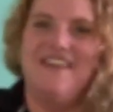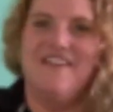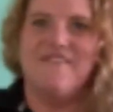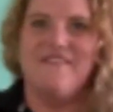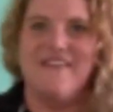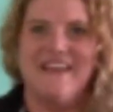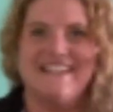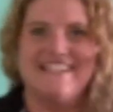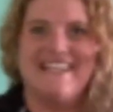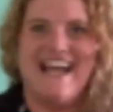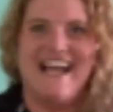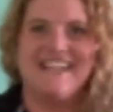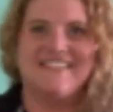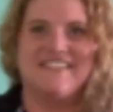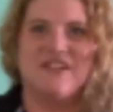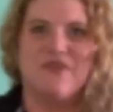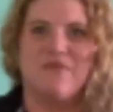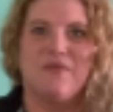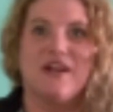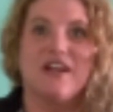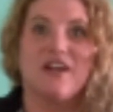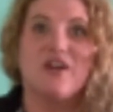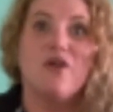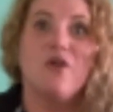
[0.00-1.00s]
Fantastic
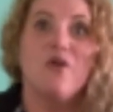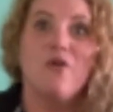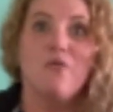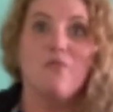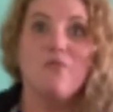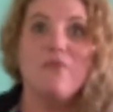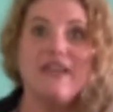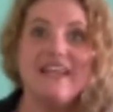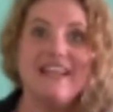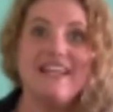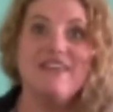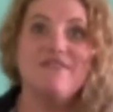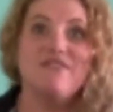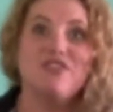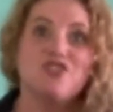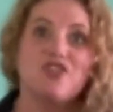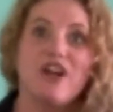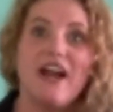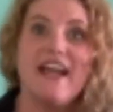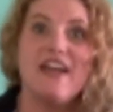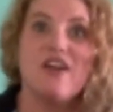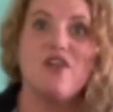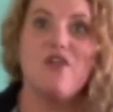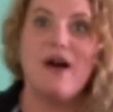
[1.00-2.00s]
work. We can even
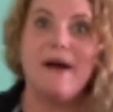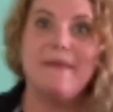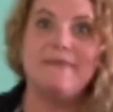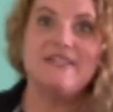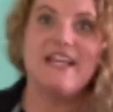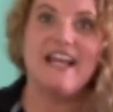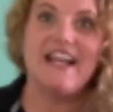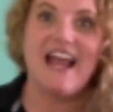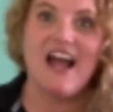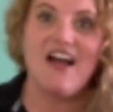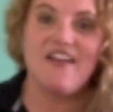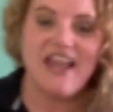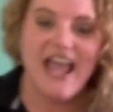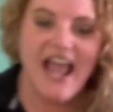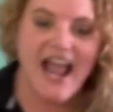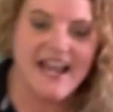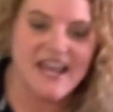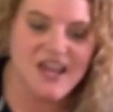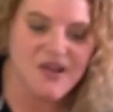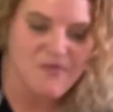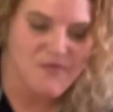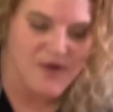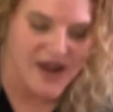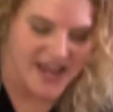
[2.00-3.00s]
try and go upside down
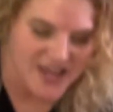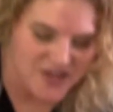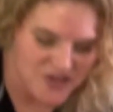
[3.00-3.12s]
any way